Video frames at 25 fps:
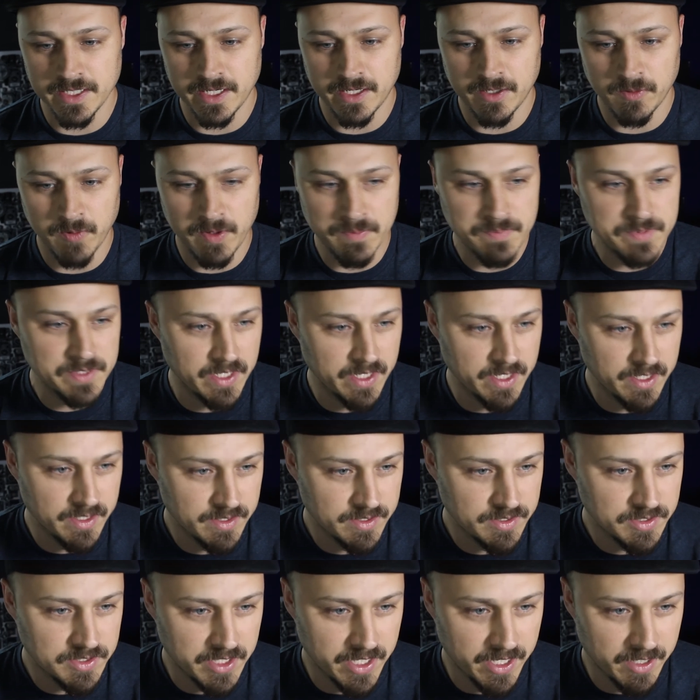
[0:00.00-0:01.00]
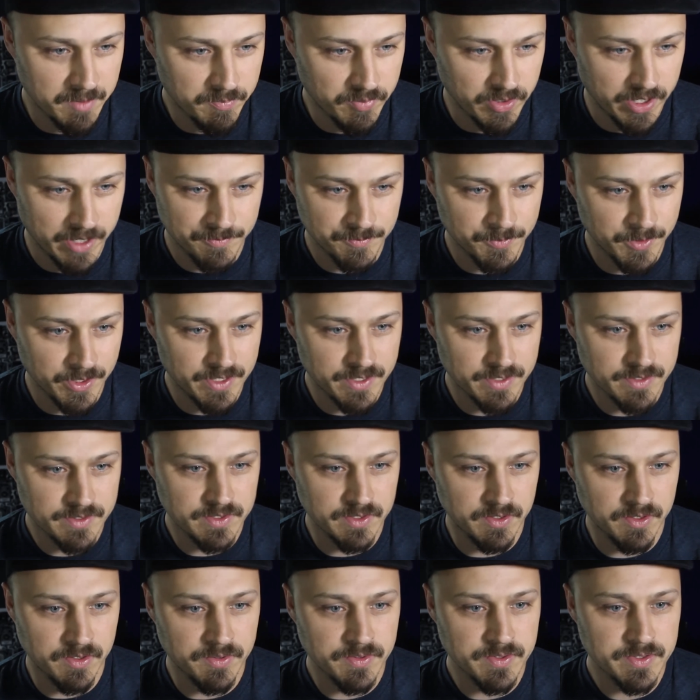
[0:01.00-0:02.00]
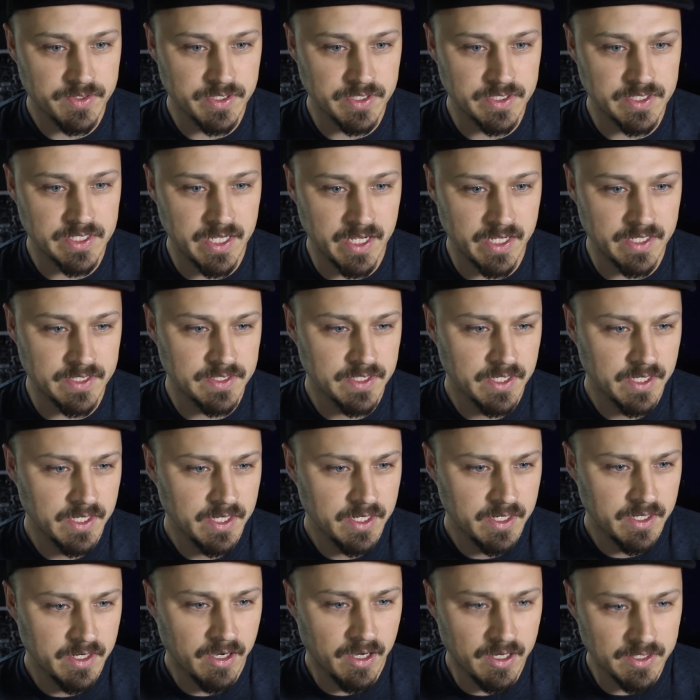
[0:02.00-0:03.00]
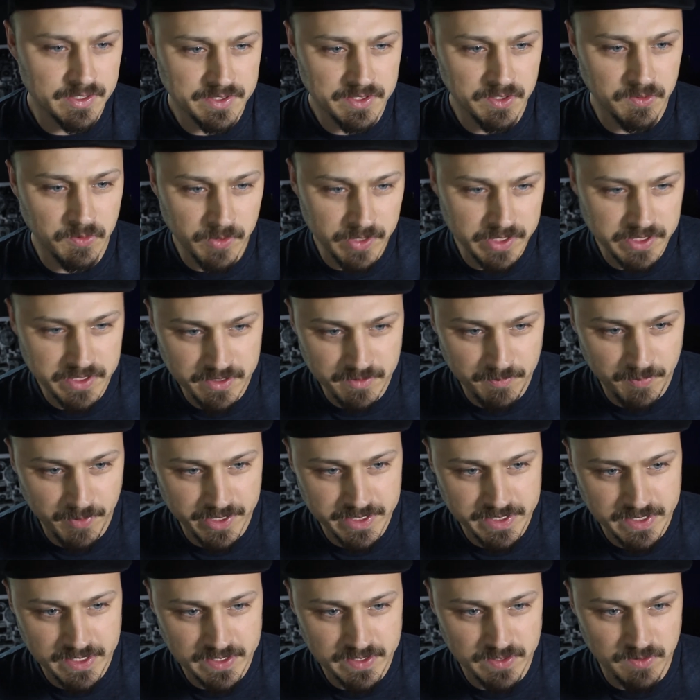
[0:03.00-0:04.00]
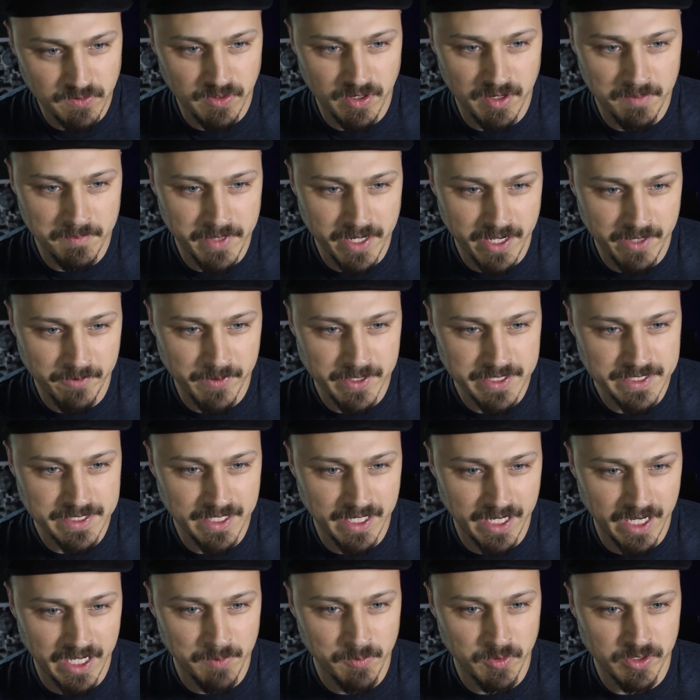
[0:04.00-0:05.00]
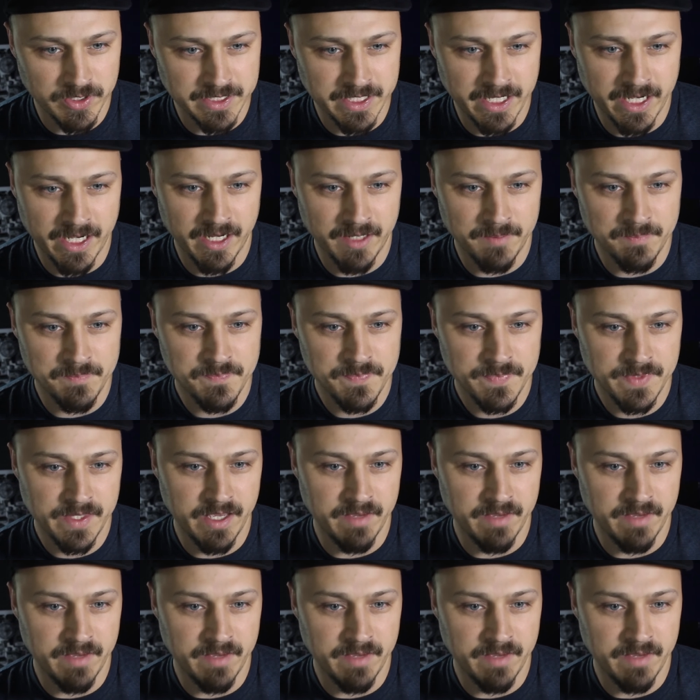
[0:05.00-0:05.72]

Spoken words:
on your website. She had a problem with. So she says, also list your prices or I'm not wasting any more time.